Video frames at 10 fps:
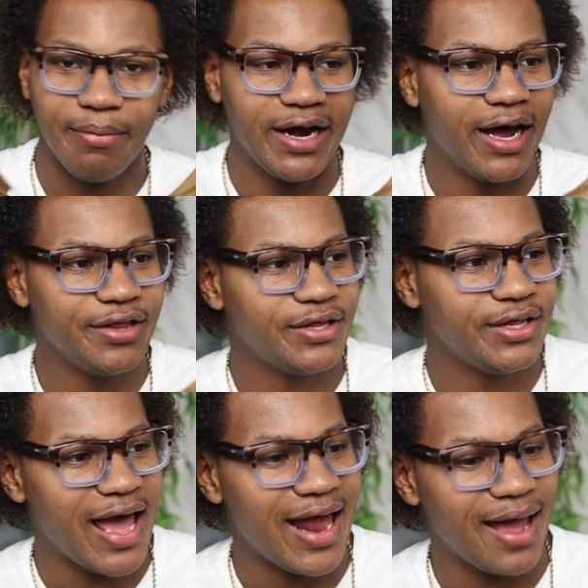But other
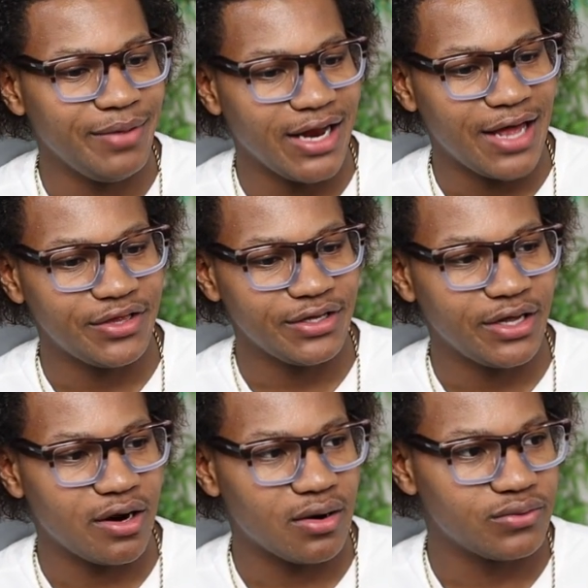than that, I mean, I think
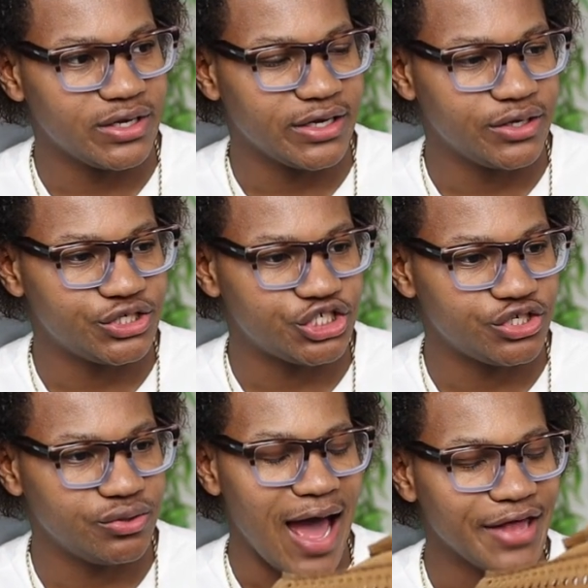they're a really good
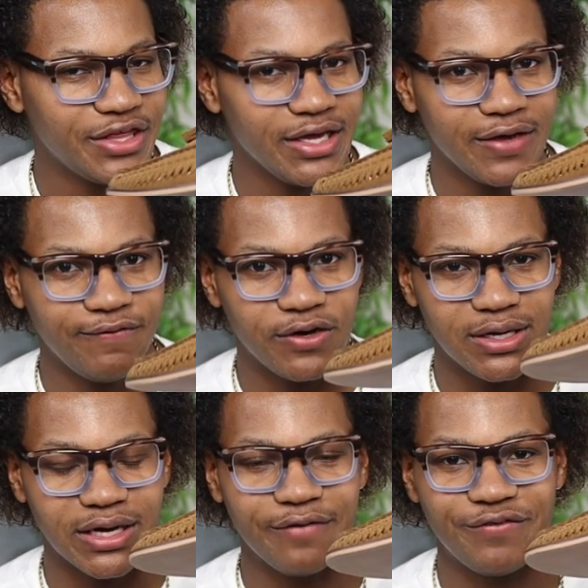shoe. I think if you're
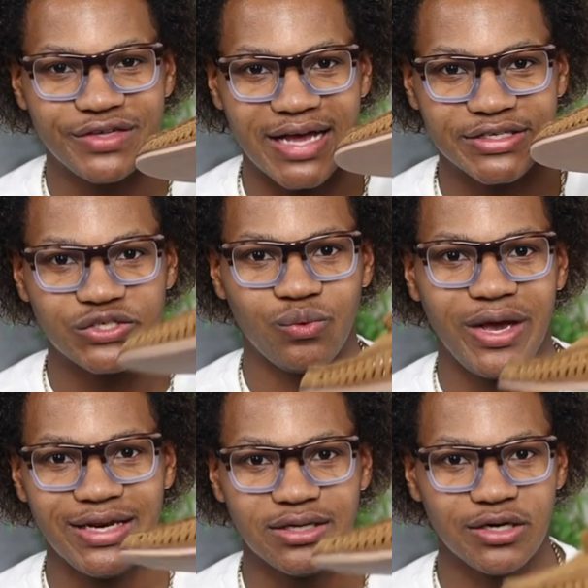looking for that
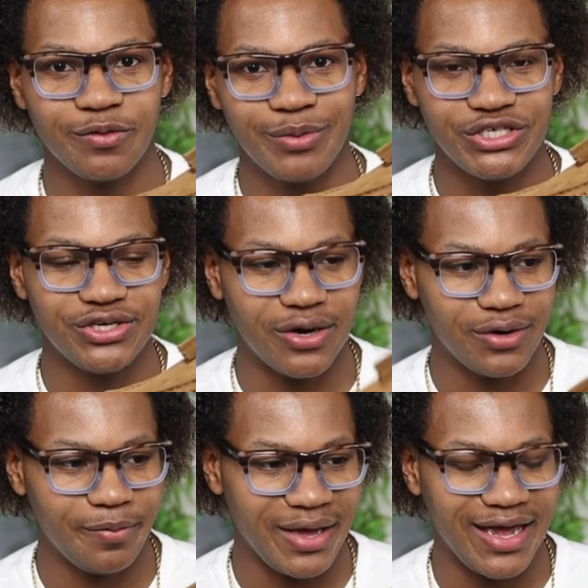suede look, but you don't
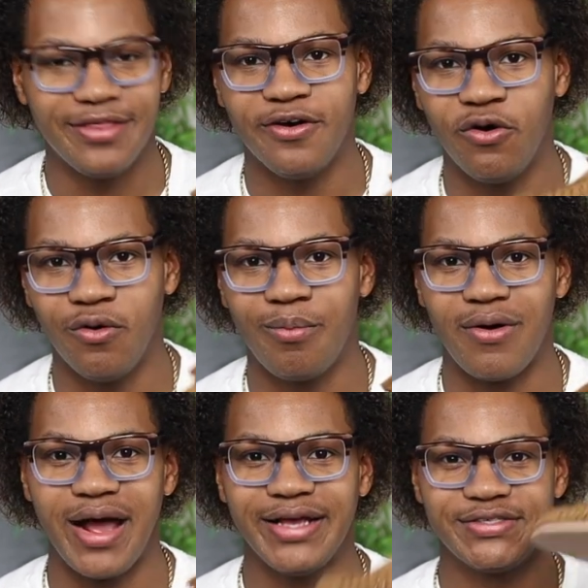want to pay the whole
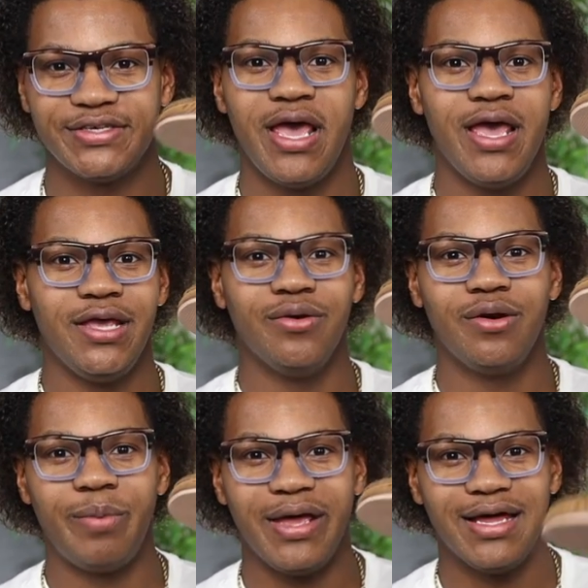price, you
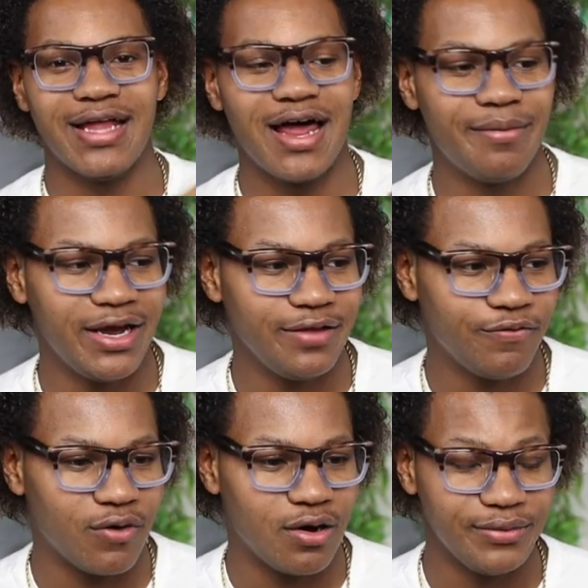don't pay a lot of money
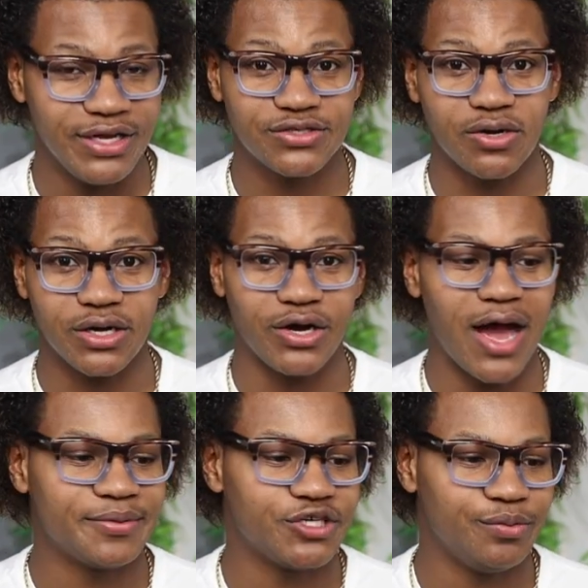for them, these are a good
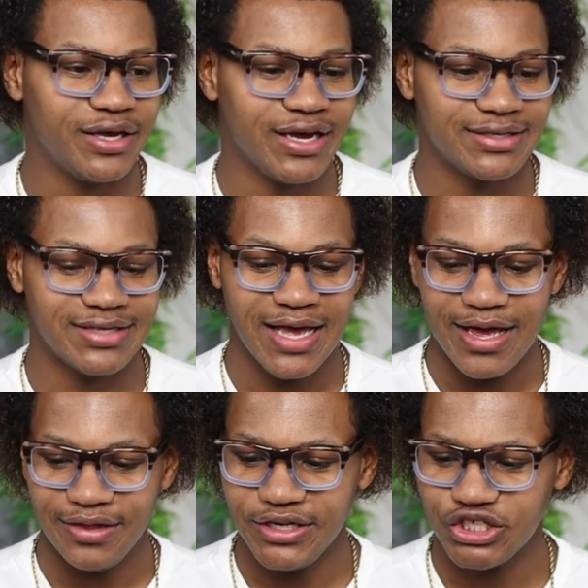option because
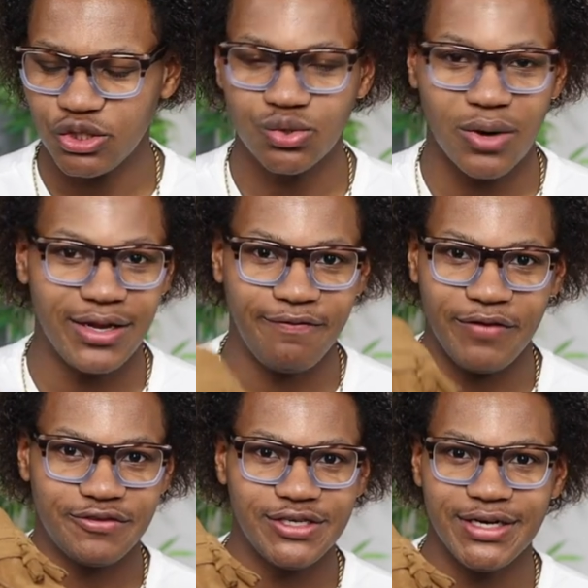these shoes were only
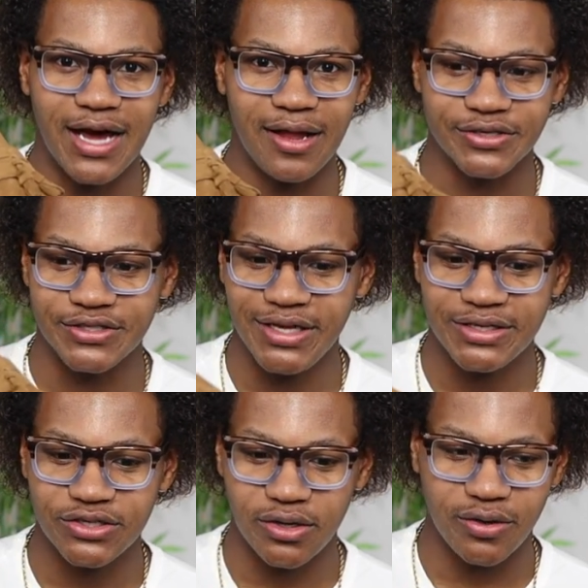$15 and
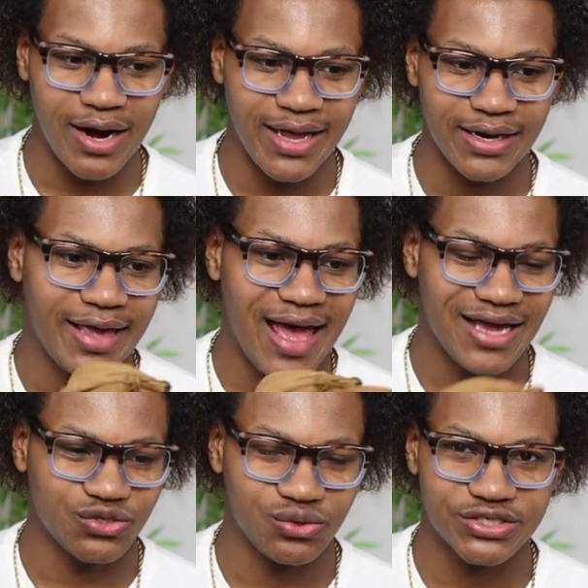these are a great
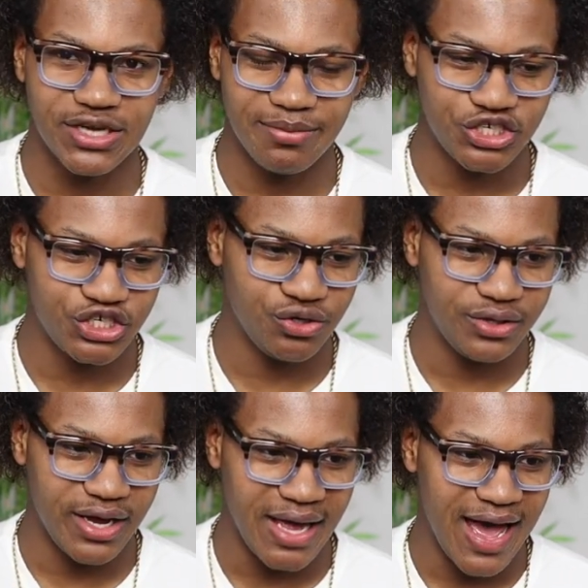casual summer shoe.
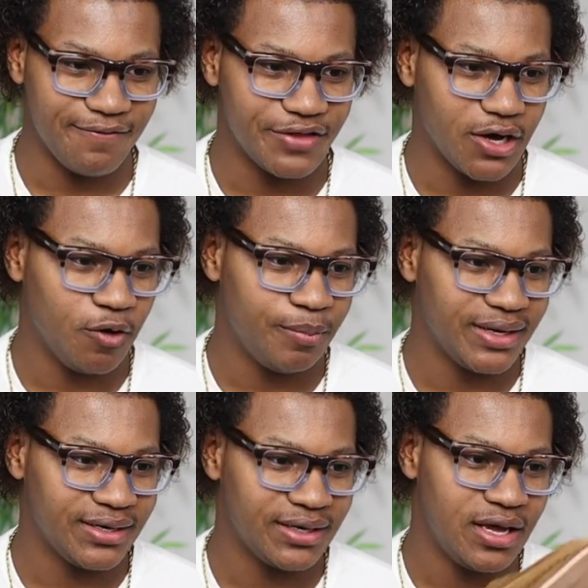They have the
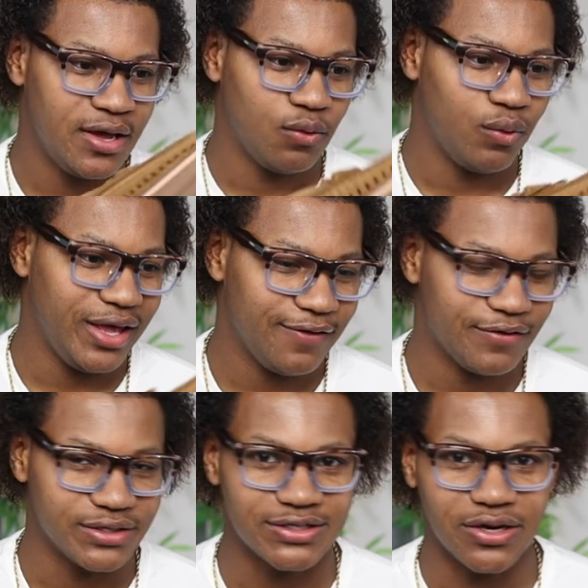open weave
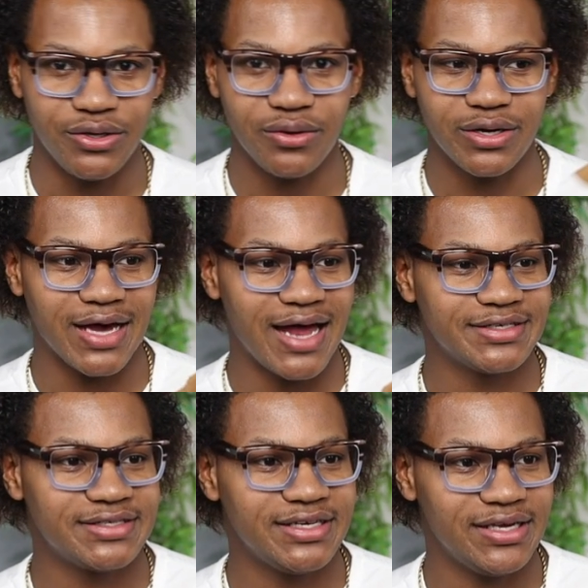and so you can kind
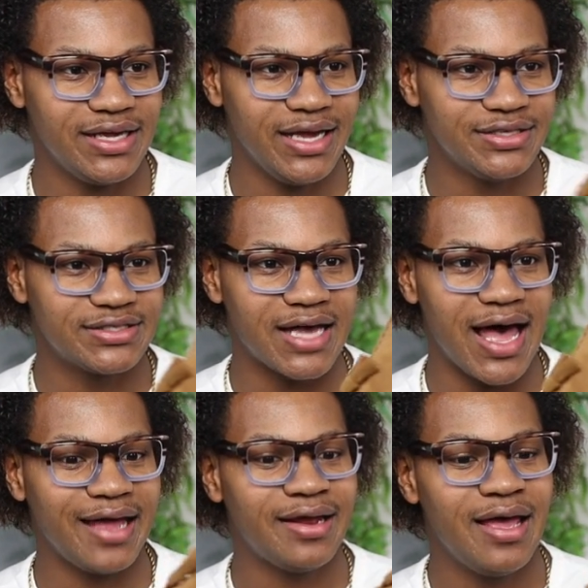of see
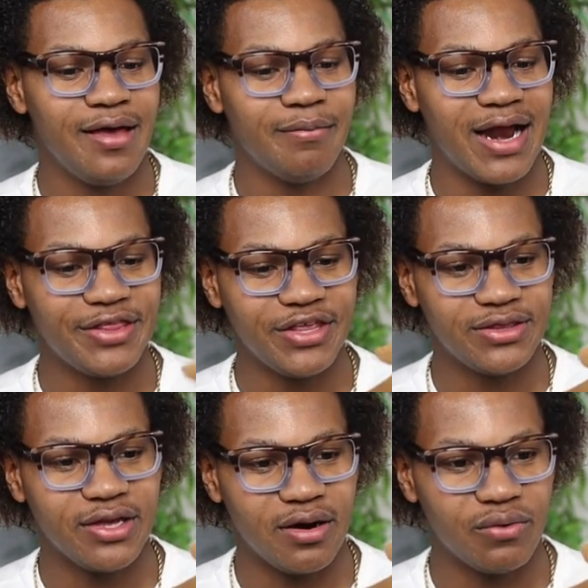inside but i
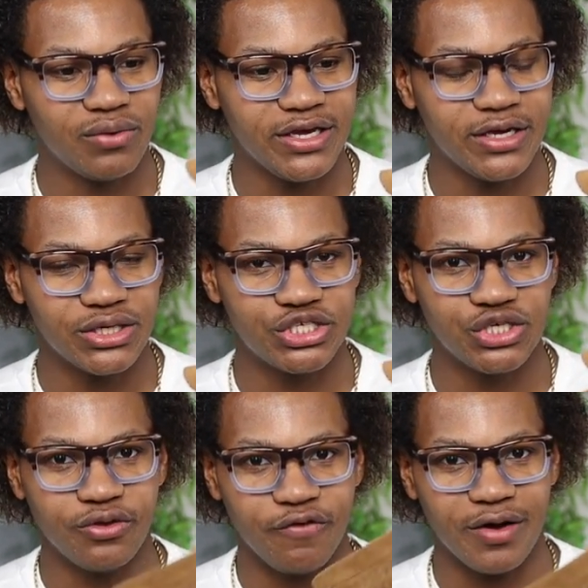think they're a really good
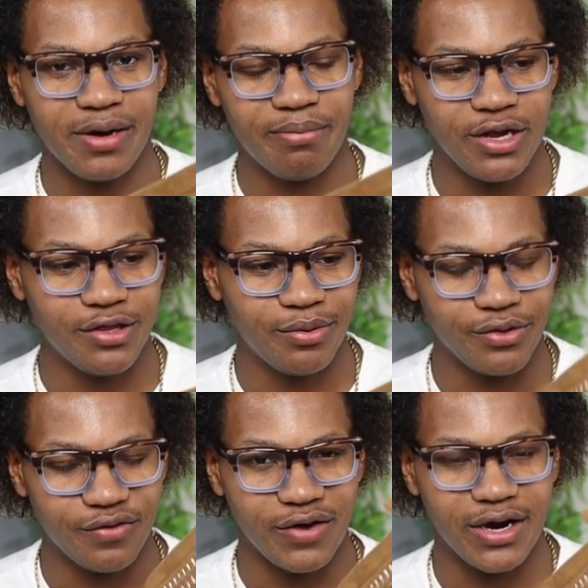shoe they're very breathable
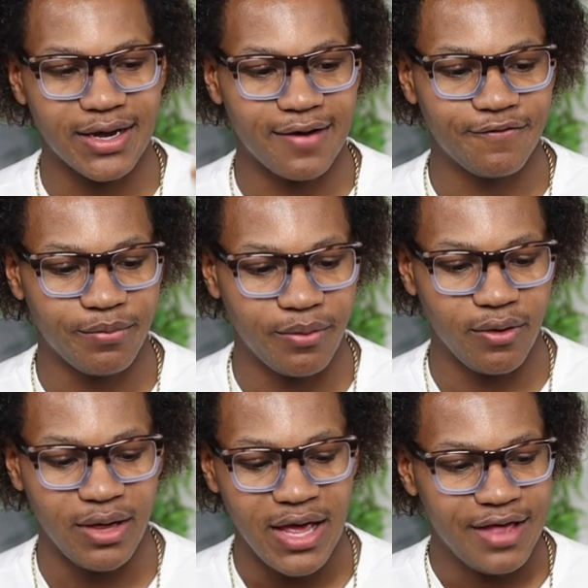they're very
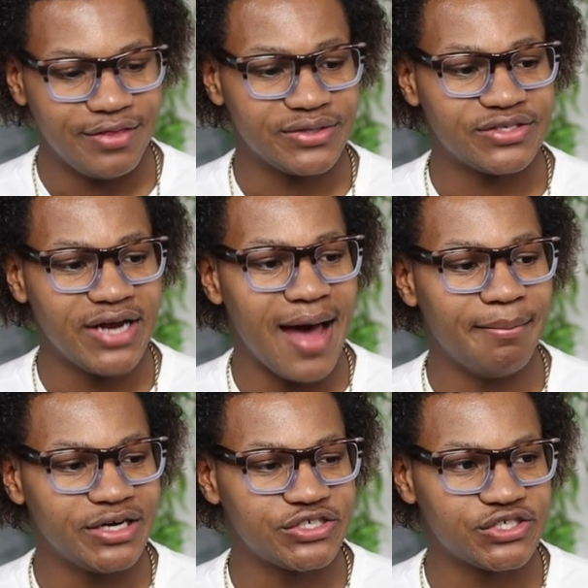comfortable there's not
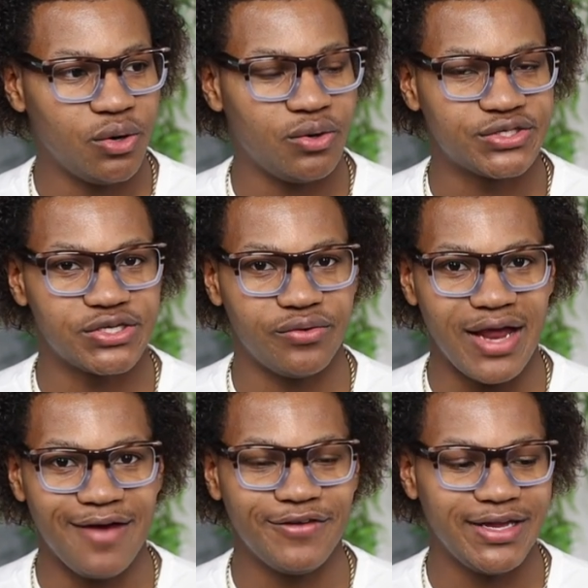much soles so
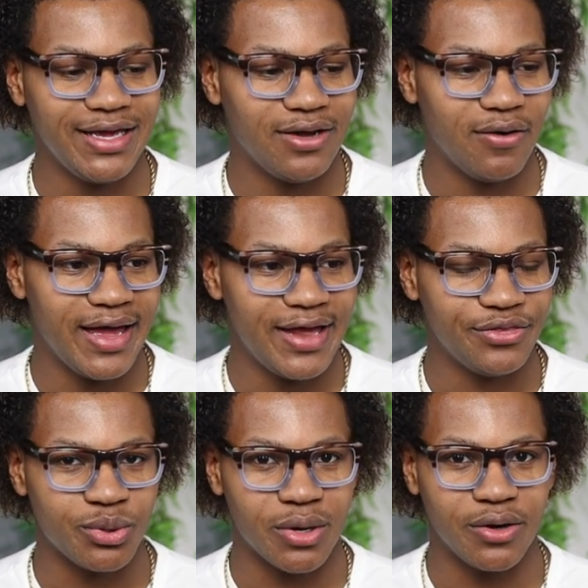definitely go ahead
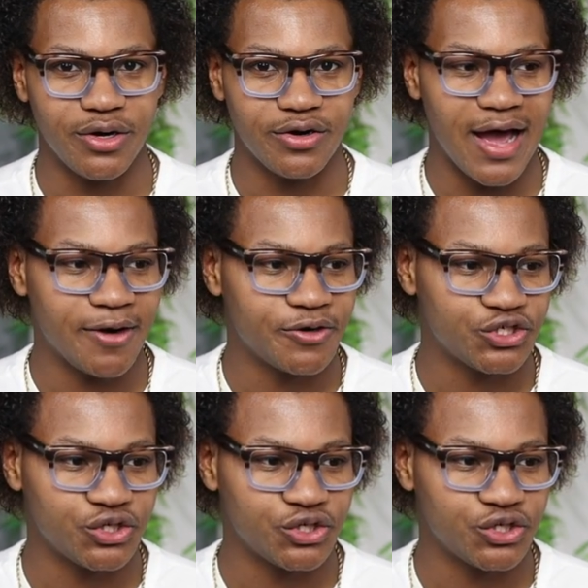and throw your Dr.